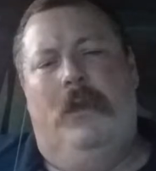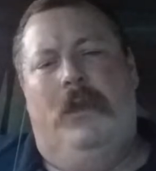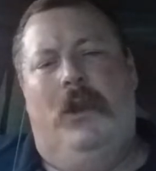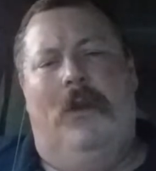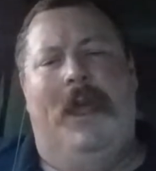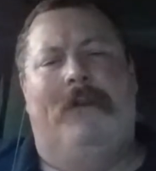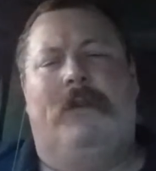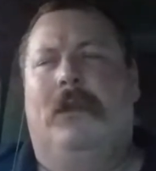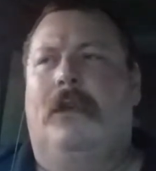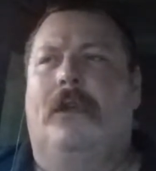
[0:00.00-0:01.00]
You don't have
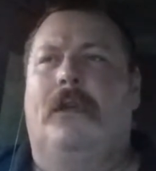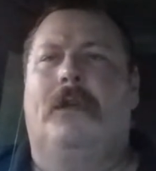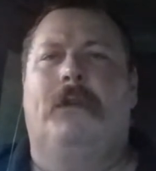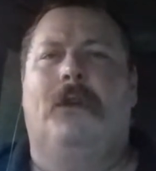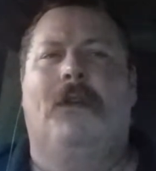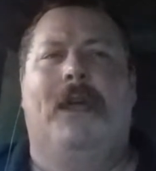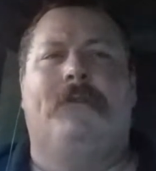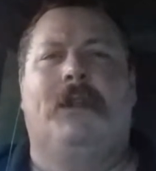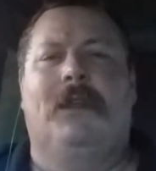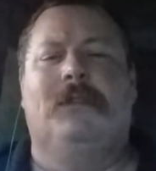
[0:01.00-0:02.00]

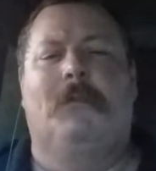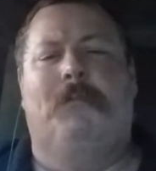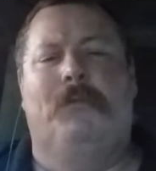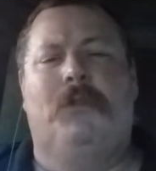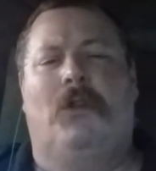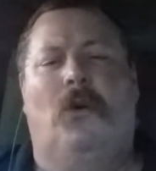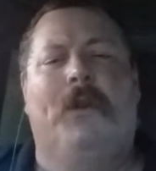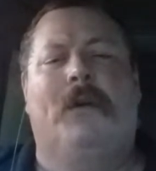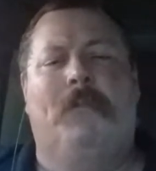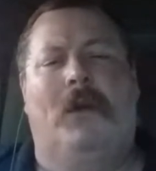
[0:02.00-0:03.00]
to get the
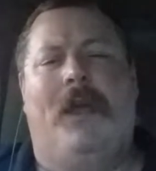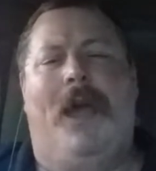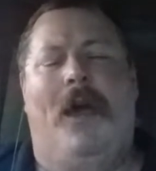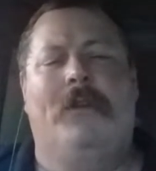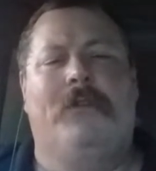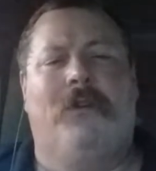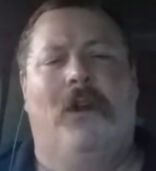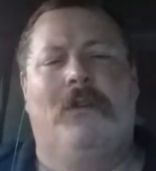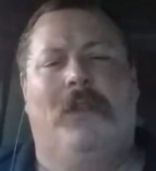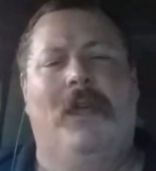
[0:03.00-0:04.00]
lawyer book out and
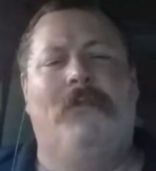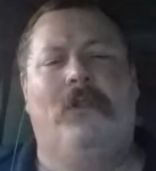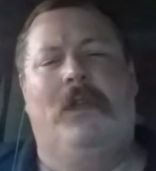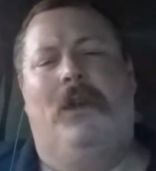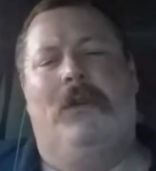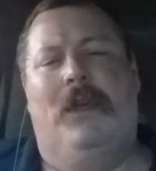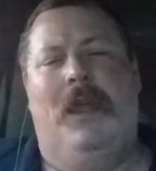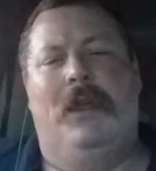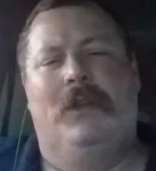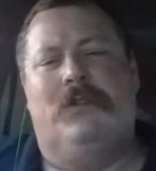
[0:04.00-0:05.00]
start leveling,
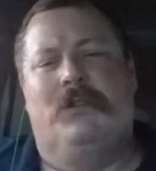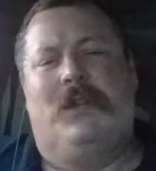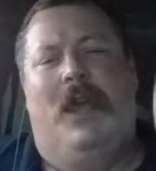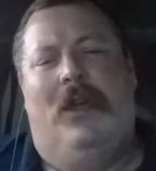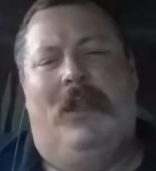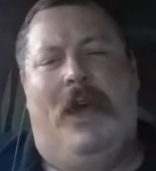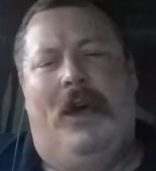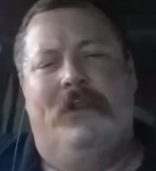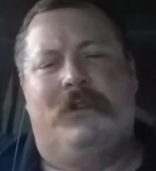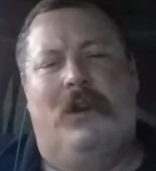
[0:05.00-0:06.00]
and get your scale
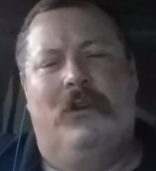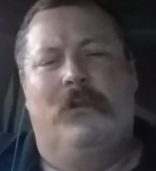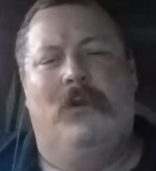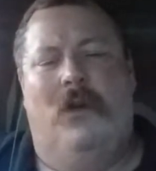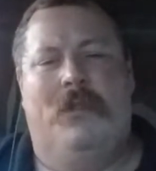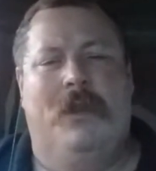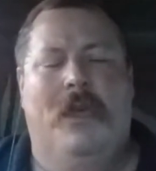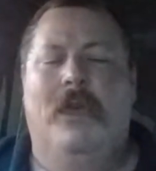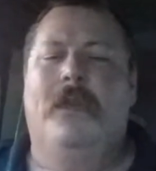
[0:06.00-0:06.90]
out and start doing all this.